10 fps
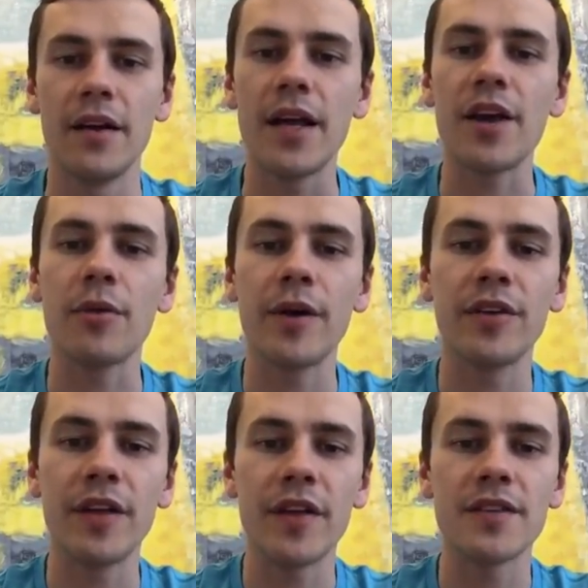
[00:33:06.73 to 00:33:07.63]
Yeah, you'll be
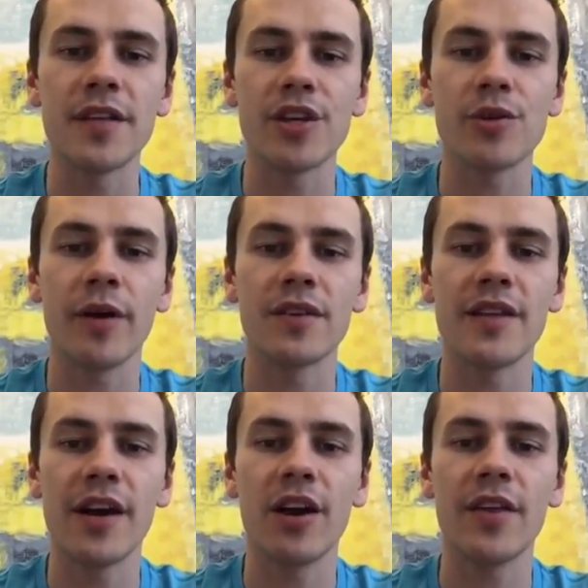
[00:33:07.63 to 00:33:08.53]
able to eat the essential bars.
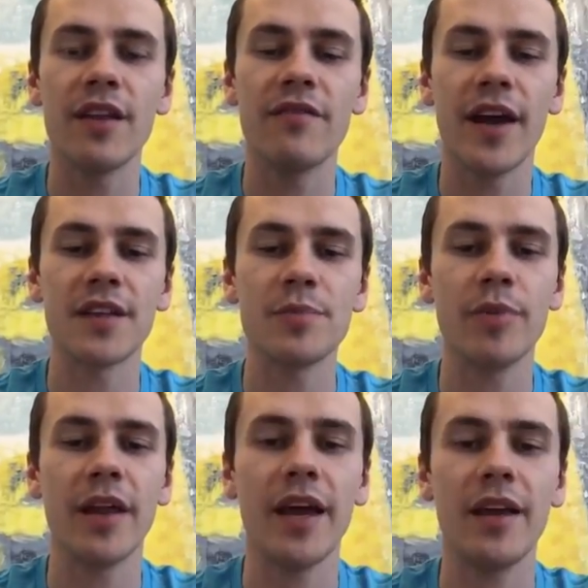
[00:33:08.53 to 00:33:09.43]
They are on the advanced
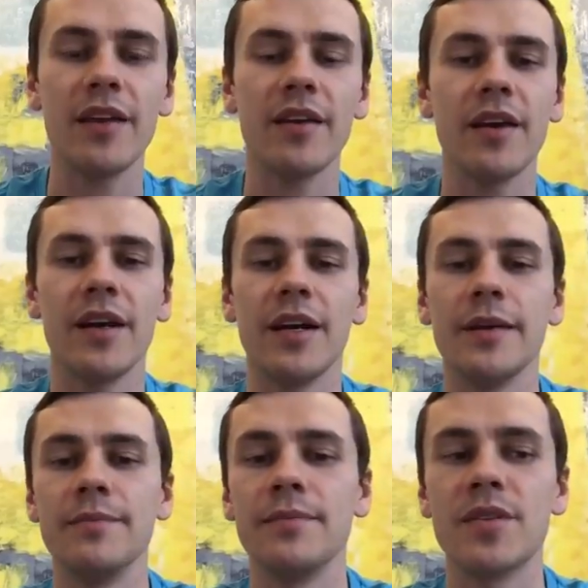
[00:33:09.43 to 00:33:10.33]
plan.
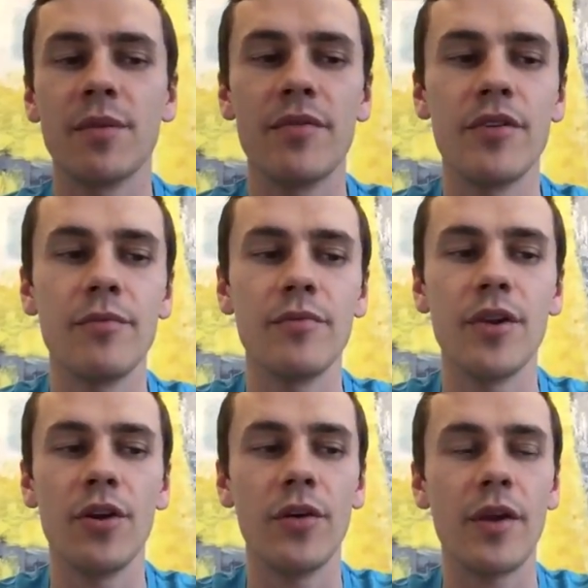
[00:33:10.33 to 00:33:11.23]
Some of you
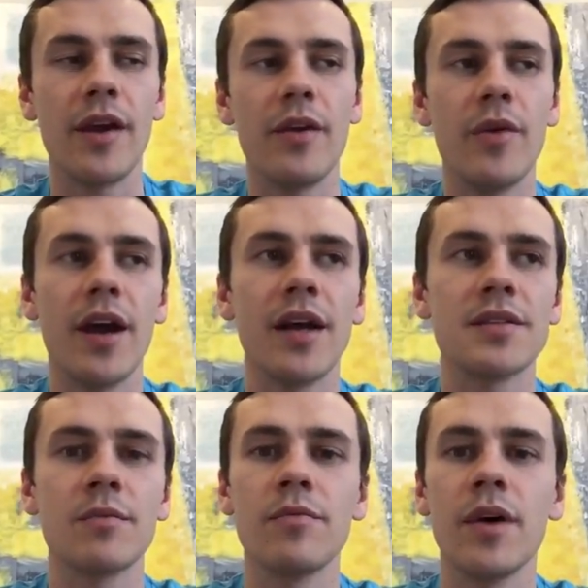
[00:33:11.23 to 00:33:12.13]
know that we
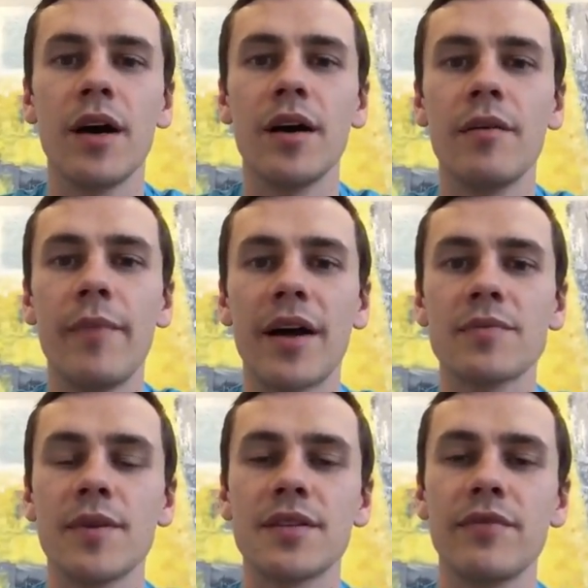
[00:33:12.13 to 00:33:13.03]
got some
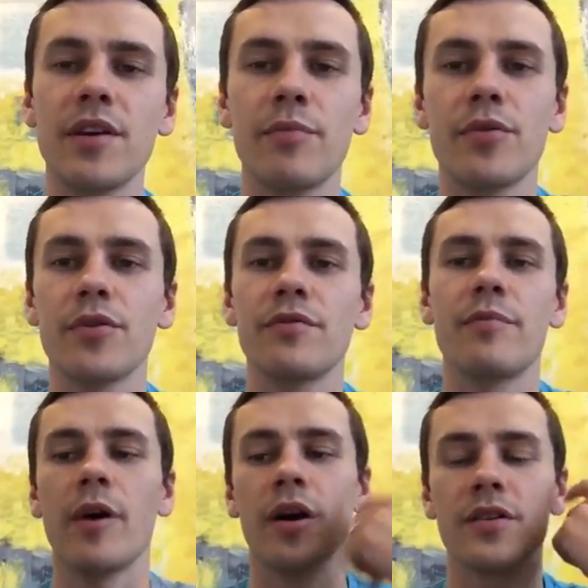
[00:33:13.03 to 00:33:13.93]
Maximize Living
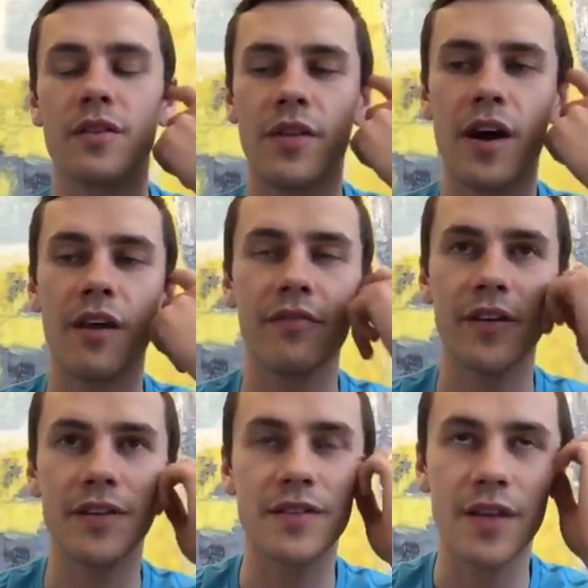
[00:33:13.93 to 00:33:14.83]
approved bars in the
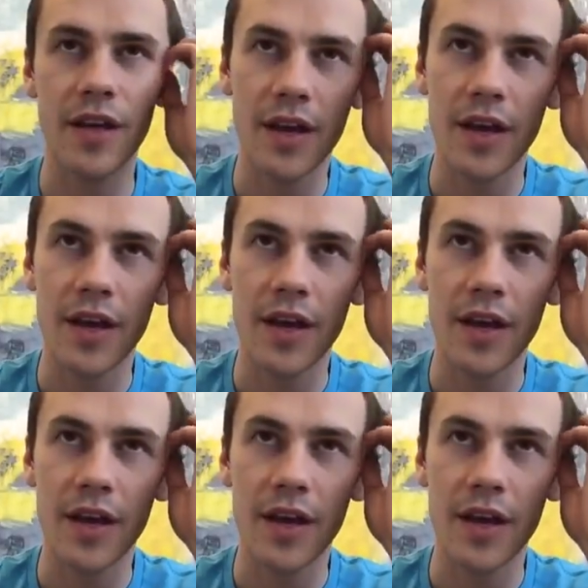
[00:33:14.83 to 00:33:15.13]
office.